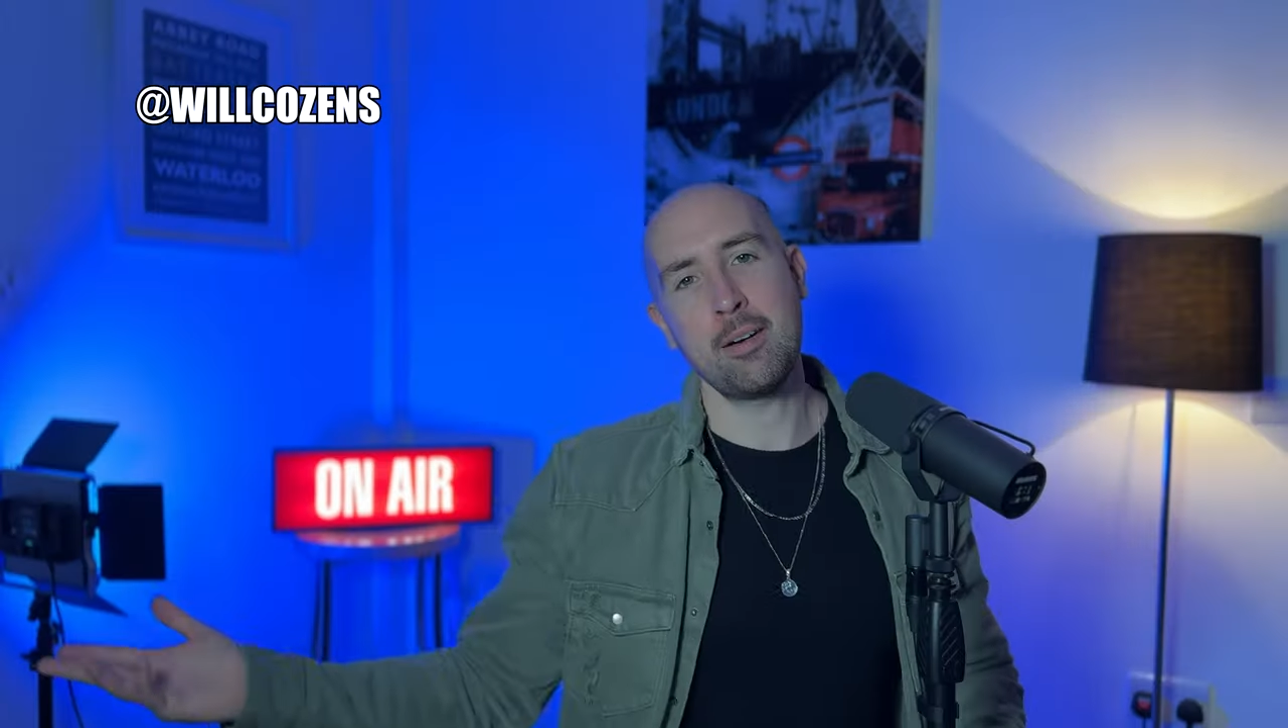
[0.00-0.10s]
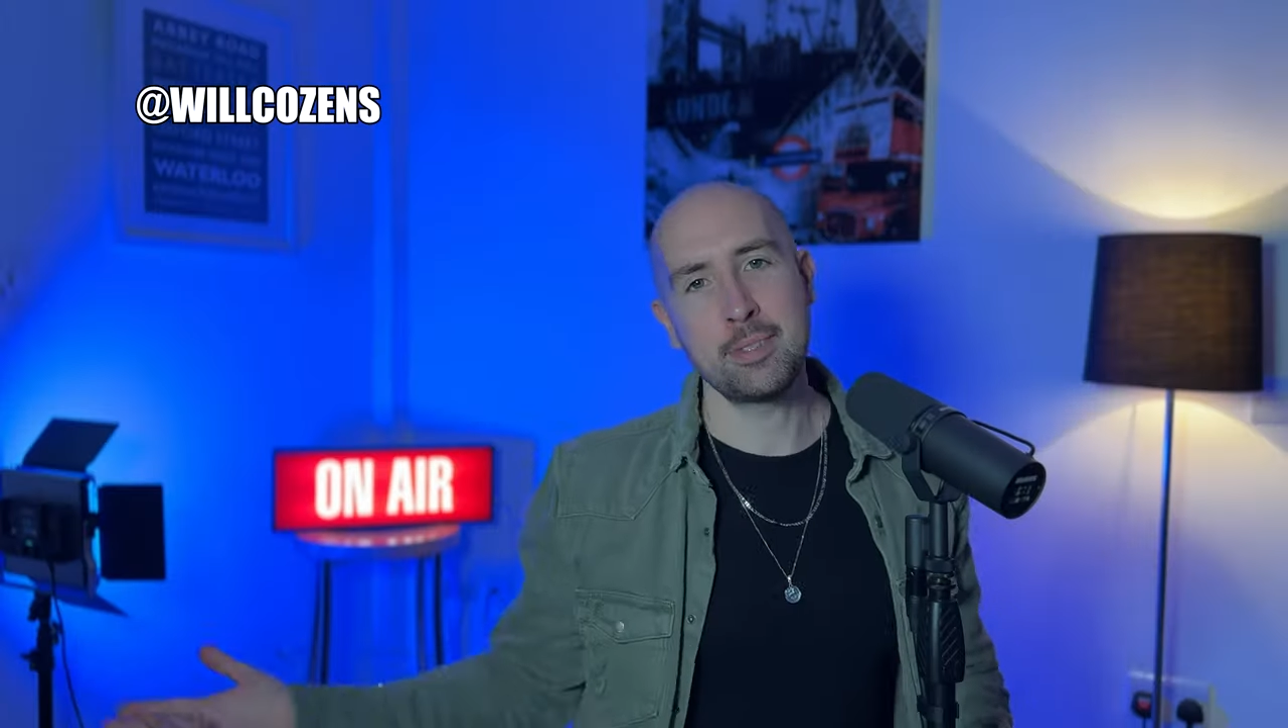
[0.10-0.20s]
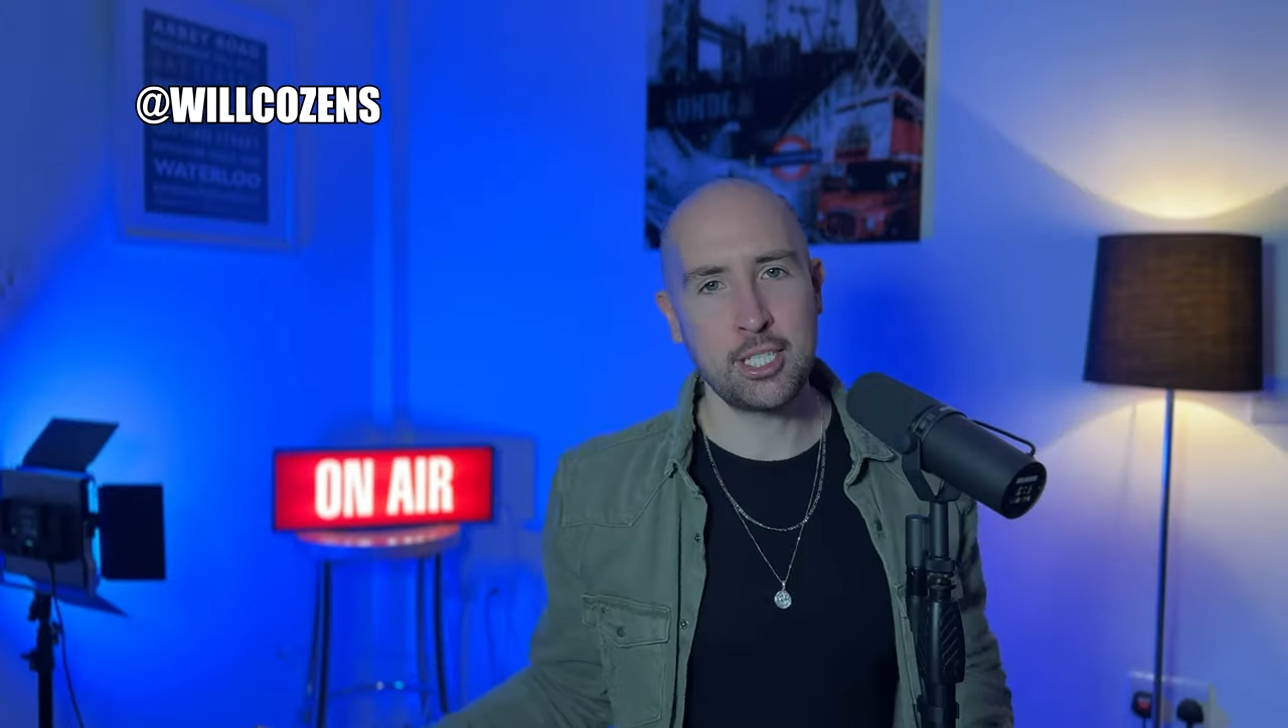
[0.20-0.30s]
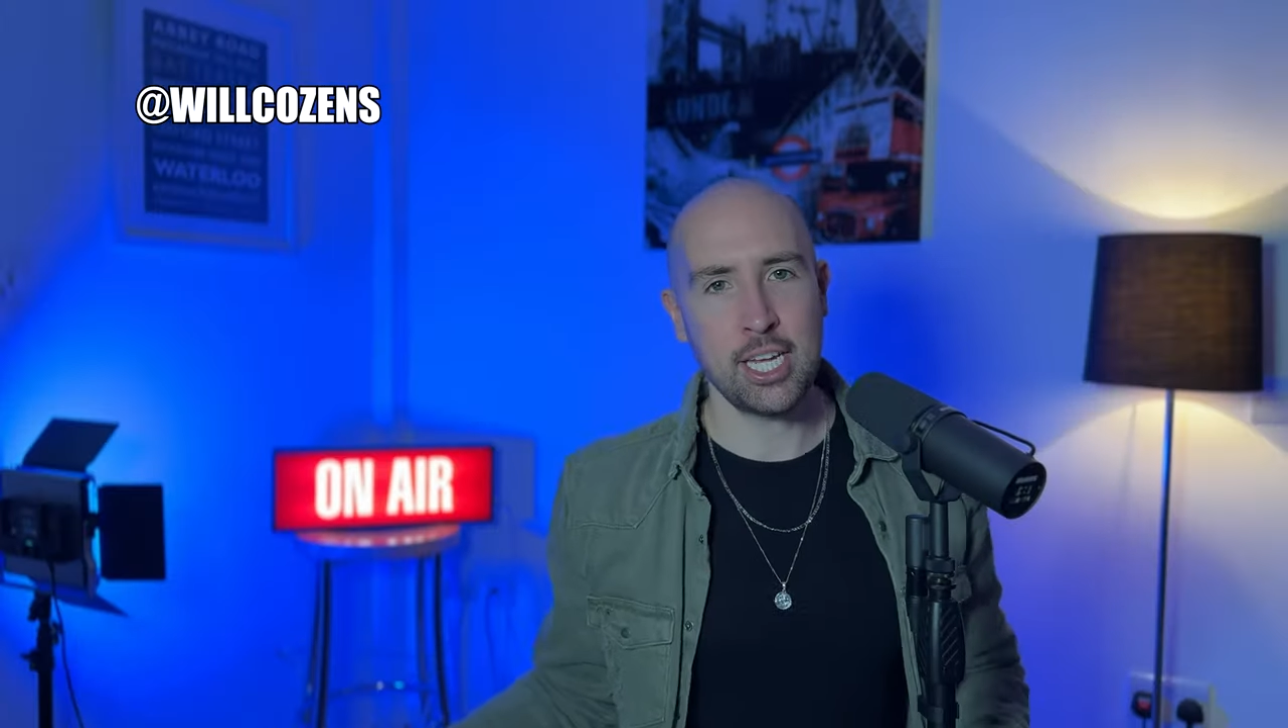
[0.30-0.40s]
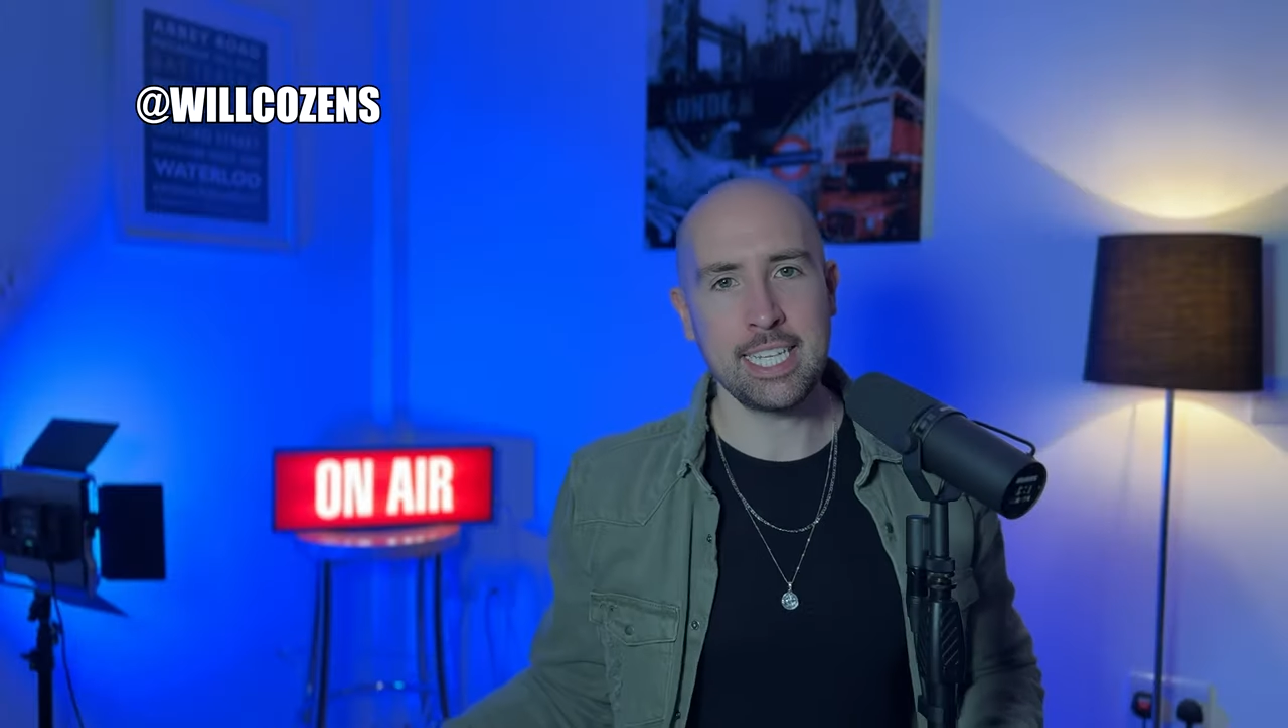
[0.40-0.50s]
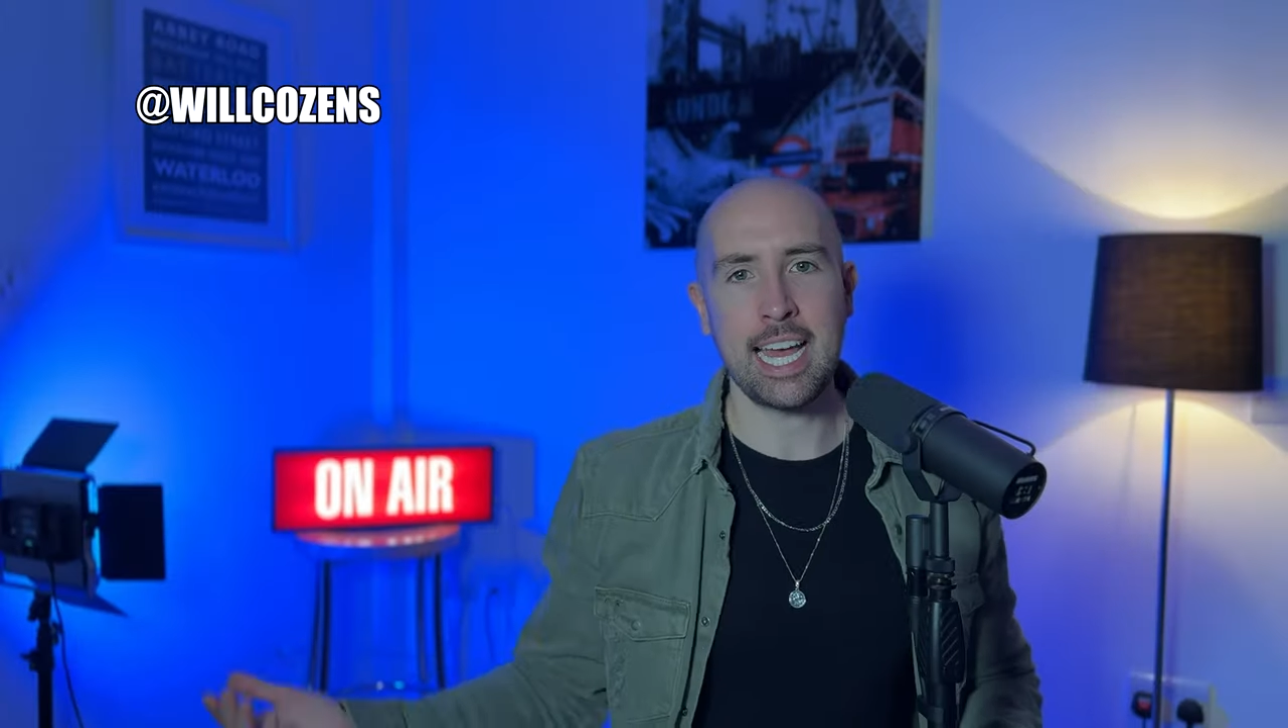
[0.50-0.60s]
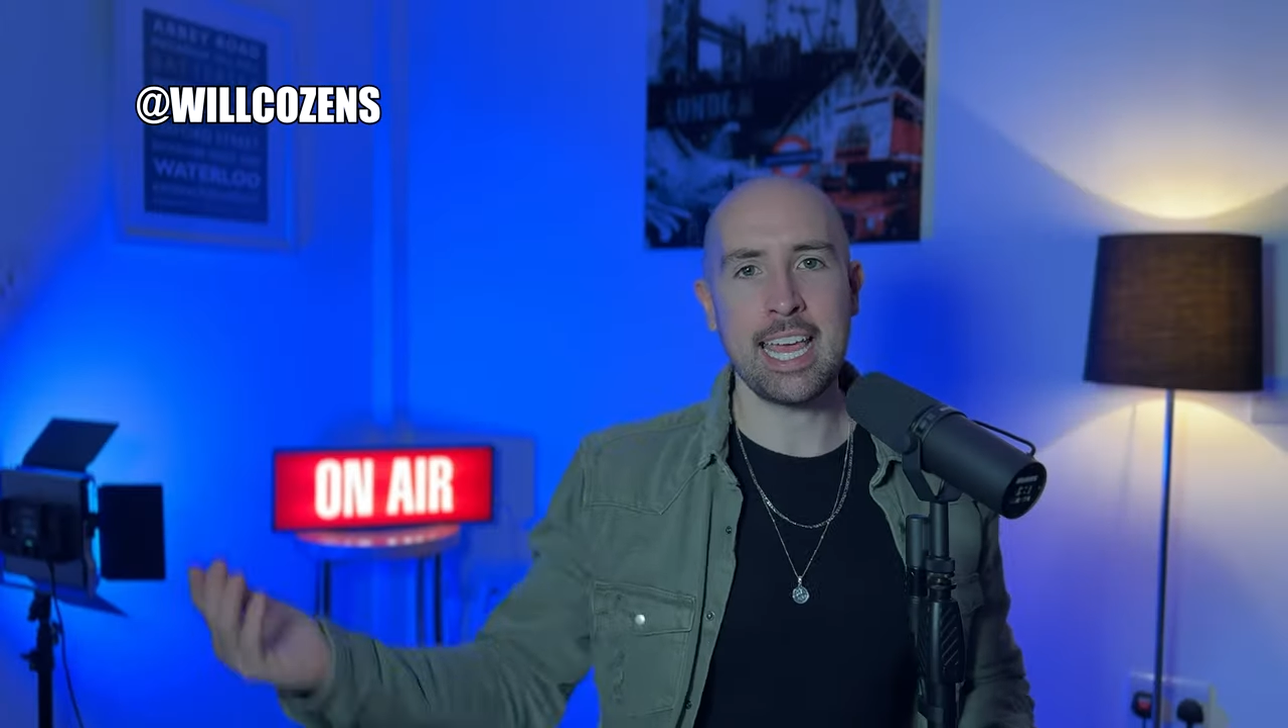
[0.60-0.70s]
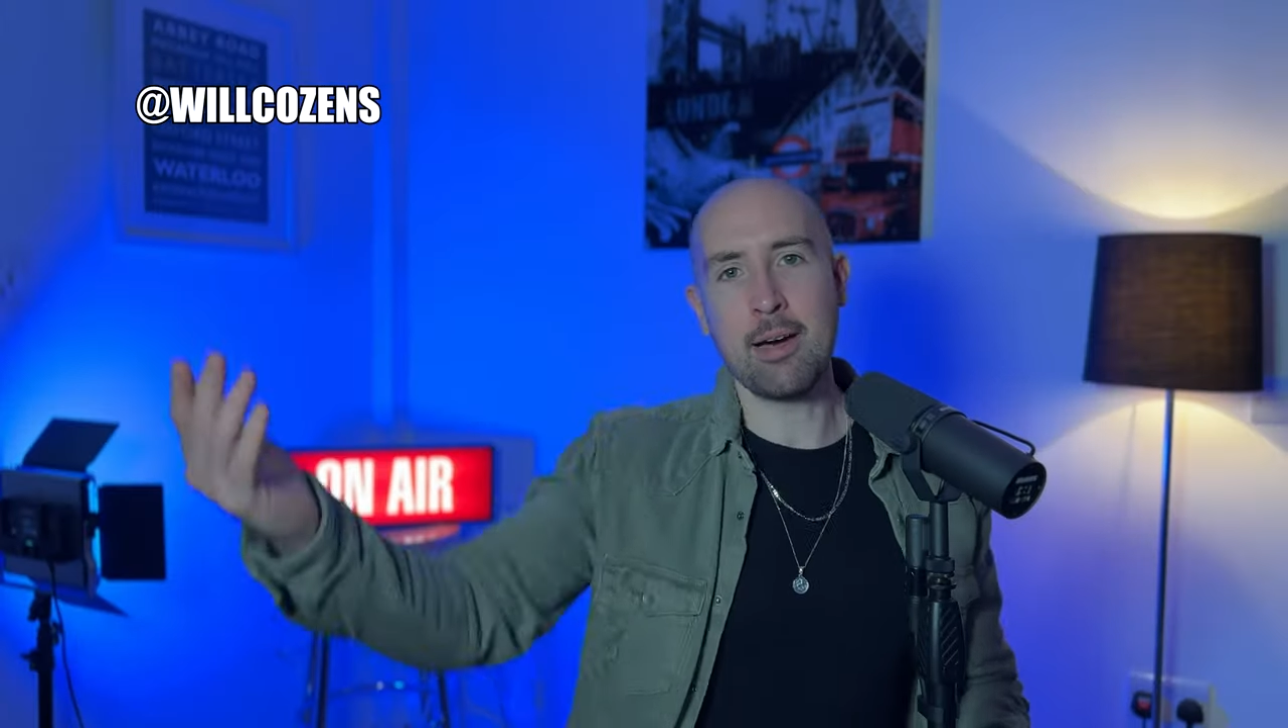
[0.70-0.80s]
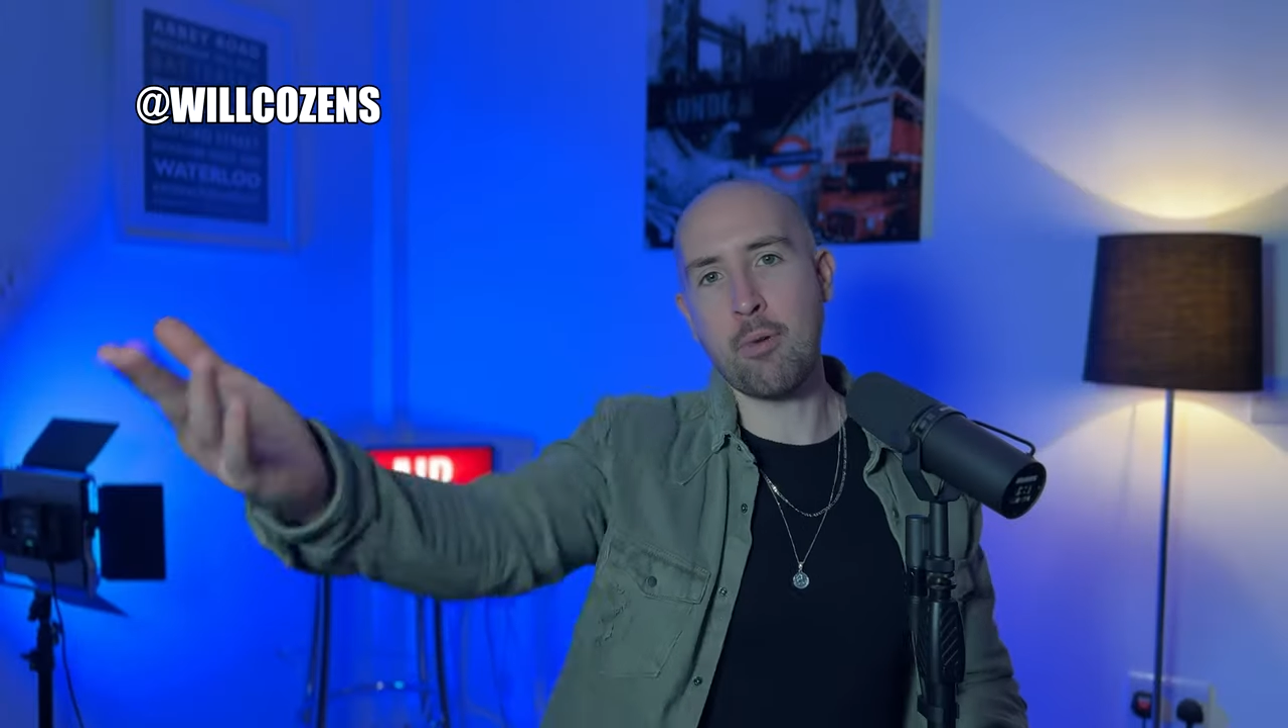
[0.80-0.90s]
comes to cheat day,